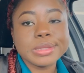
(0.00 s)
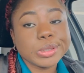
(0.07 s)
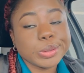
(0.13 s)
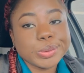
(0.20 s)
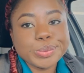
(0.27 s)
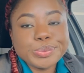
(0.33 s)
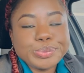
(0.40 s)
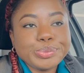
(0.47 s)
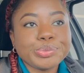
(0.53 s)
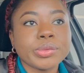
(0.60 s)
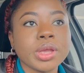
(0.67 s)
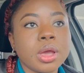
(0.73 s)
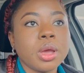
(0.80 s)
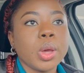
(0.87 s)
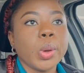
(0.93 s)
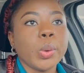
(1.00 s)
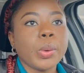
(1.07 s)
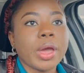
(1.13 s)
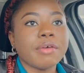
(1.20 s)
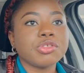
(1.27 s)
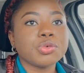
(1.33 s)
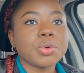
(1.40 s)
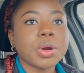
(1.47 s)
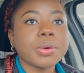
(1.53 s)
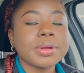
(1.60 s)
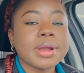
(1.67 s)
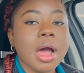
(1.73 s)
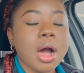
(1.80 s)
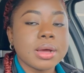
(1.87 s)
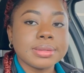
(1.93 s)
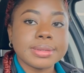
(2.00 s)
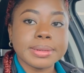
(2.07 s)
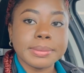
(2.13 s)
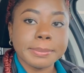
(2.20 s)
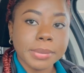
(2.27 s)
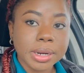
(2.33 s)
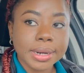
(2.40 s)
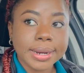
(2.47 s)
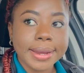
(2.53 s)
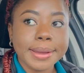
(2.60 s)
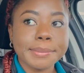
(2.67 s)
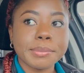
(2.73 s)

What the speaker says: So we have to work with that until Monday.